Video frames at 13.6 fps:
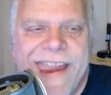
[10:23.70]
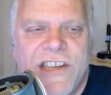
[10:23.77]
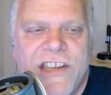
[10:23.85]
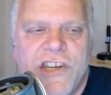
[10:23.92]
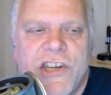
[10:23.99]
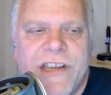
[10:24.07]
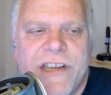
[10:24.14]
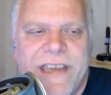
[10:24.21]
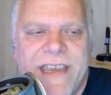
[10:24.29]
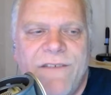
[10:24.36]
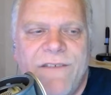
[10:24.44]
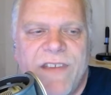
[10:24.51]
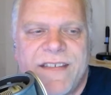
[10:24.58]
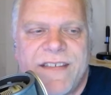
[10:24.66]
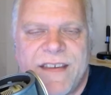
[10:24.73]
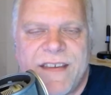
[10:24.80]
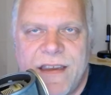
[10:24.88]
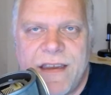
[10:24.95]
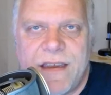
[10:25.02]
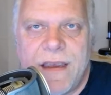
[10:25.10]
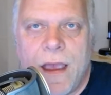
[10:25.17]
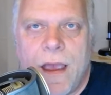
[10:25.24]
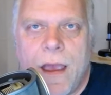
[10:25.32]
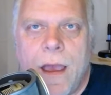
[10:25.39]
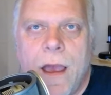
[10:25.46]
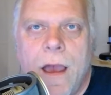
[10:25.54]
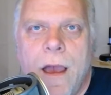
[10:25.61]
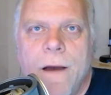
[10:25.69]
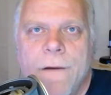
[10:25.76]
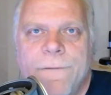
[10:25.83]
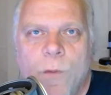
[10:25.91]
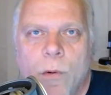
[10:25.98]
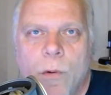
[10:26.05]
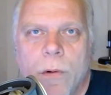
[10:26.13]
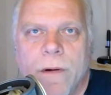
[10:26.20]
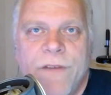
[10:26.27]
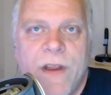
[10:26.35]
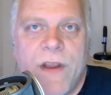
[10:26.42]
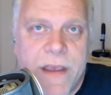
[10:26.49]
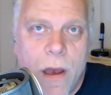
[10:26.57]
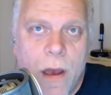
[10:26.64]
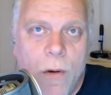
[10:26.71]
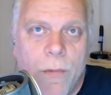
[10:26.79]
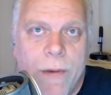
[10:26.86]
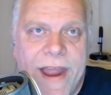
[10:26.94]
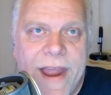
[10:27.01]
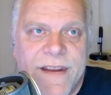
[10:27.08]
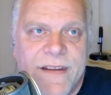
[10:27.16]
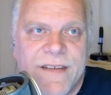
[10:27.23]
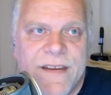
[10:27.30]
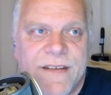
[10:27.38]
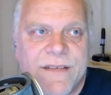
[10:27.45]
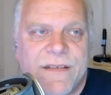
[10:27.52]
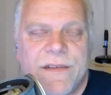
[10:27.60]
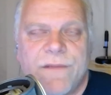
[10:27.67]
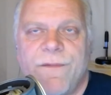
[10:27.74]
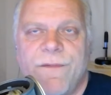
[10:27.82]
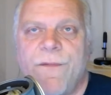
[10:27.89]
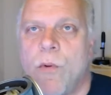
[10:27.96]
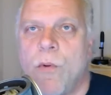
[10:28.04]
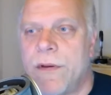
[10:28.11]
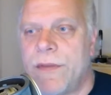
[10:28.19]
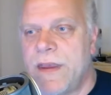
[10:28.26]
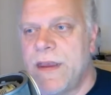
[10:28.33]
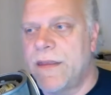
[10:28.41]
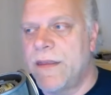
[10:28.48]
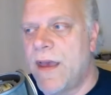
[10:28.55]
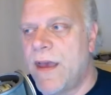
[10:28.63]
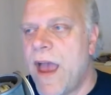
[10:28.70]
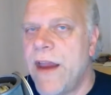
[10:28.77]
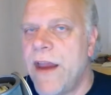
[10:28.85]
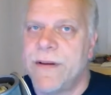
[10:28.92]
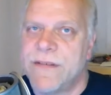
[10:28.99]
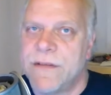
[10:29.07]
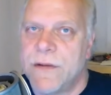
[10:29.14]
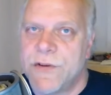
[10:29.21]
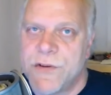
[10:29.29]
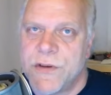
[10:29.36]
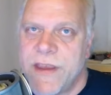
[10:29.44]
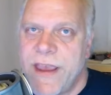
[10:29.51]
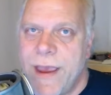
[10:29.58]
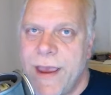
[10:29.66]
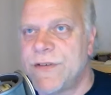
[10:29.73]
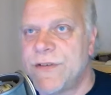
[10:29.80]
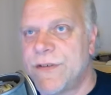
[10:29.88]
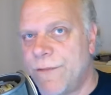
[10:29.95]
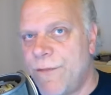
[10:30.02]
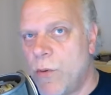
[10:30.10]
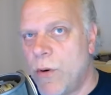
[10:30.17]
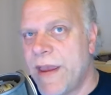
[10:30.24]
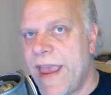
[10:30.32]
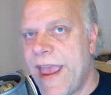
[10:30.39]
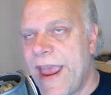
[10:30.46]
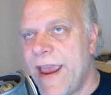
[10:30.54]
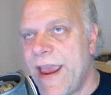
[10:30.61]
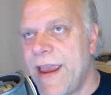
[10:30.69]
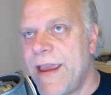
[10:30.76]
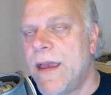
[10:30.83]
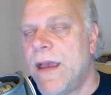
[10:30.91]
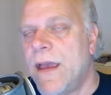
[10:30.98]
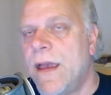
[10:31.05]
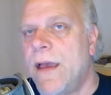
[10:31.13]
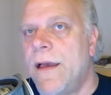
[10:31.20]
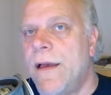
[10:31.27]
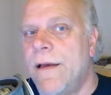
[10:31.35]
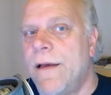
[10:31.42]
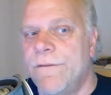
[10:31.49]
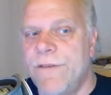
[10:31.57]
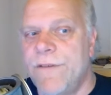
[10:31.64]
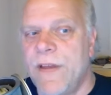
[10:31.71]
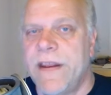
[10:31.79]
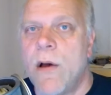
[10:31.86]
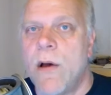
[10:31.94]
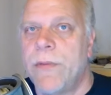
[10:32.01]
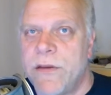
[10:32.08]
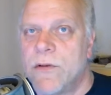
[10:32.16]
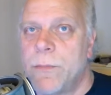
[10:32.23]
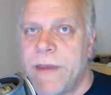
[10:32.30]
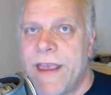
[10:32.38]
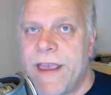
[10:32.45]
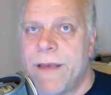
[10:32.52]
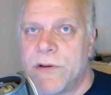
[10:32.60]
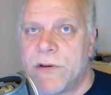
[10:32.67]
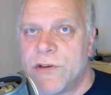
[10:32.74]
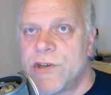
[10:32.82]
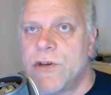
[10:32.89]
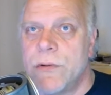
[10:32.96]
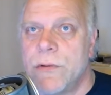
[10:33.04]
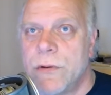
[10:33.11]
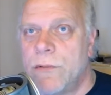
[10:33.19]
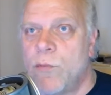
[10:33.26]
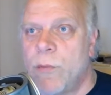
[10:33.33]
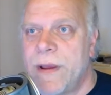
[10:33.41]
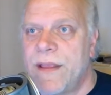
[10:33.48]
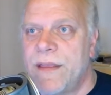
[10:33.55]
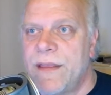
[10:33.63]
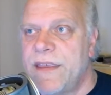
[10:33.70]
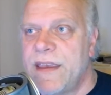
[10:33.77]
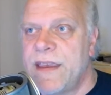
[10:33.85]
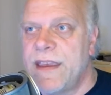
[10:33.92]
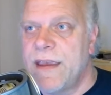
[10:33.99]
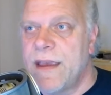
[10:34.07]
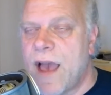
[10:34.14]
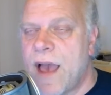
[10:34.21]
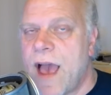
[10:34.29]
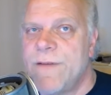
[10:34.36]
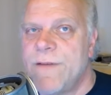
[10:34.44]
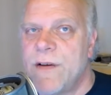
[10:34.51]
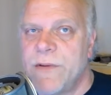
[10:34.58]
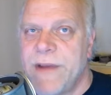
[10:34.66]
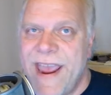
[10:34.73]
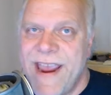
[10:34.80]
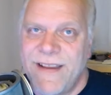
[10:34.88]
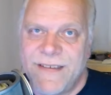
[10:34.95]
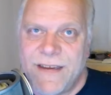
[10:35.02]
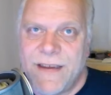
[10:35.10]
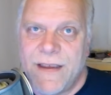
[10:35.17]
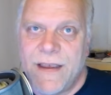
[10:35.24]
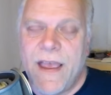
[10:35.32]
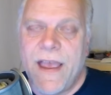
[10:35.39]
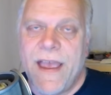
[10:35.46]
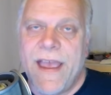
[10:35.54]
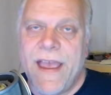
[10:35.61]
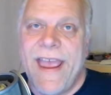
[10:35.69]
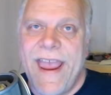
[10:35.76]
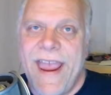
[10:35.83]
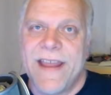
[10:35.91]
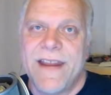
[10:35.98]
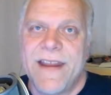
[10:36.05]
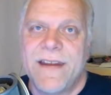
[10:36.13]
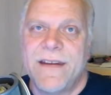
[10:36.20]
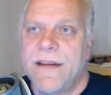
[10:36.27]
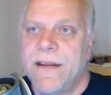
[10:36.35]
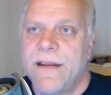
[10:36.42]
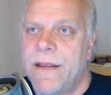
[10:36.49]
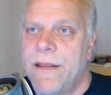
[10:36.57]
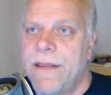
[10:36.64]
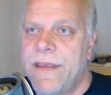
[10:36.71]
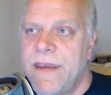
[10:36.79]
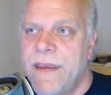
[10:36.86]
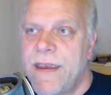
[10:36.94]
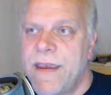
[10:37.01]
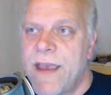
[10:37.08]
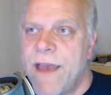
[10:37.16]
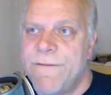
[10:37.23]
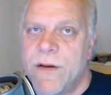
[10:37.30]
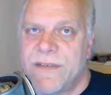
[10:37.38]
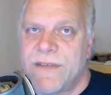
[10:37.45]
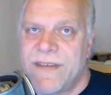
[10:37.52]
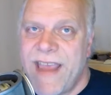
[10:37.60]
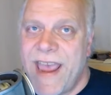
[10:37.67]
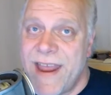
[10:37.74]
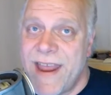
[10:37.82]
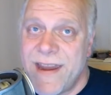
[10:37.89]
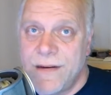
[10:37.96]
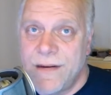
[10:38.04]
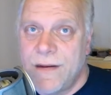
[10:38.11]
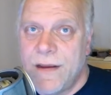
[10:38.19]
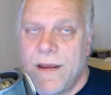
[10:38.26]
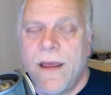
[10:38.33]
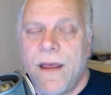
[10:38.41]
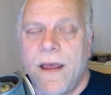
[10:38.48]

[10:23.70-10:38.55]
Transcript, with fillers: H E V C for video, and this is for the the higher resolution cameras and 4K video that you'll be able to shoot with the iPhone 8 and the iPhone 10.